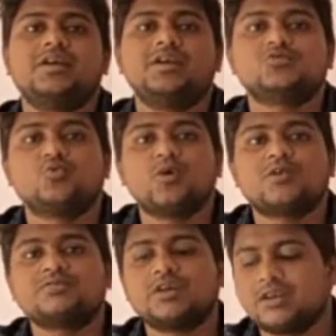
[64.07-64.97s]
it is one
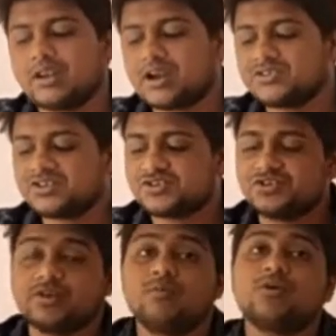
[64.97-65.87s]
of the largest
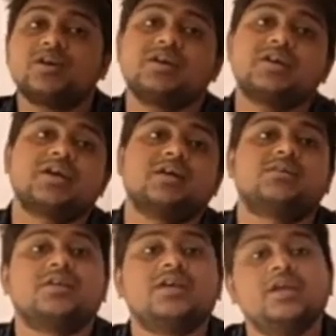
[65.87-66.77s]
democratic
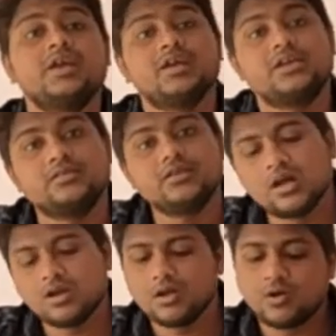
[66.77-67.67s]
country in the
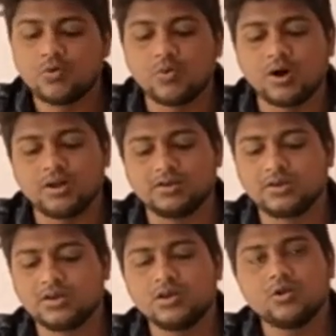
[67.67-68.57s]
world.
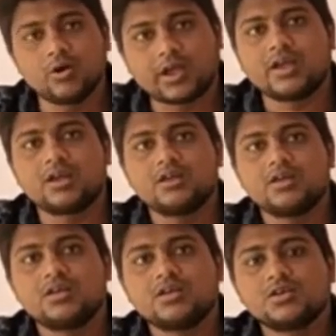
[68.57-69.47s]
Okay,
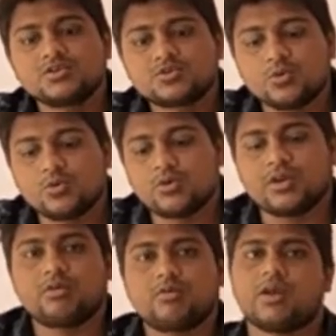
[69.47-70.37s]
so
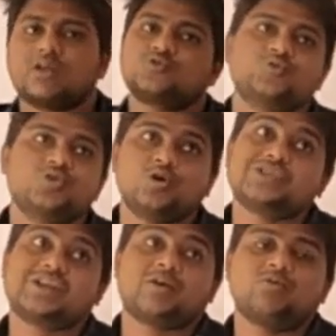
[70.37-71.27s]
as we know
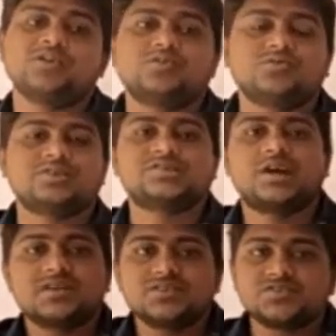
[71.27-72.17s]
that according to the
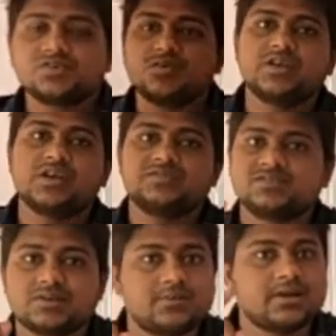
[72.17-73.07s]
size, India is the
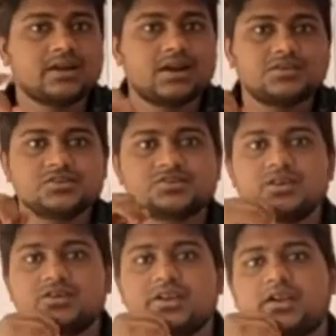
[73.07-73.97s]
seventh largest
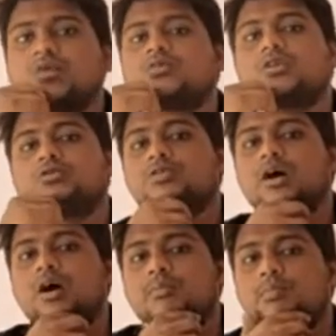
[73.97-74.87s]
country, and according to
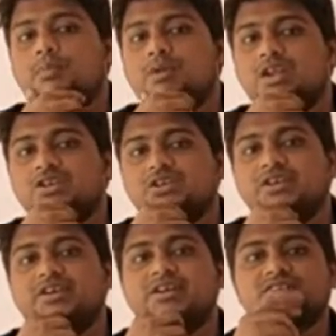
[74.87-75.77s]
the population,
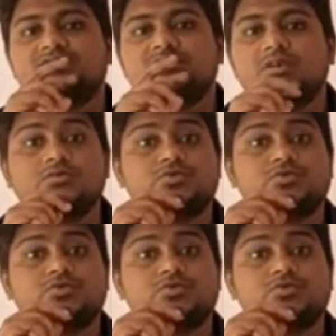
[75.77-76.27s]
India is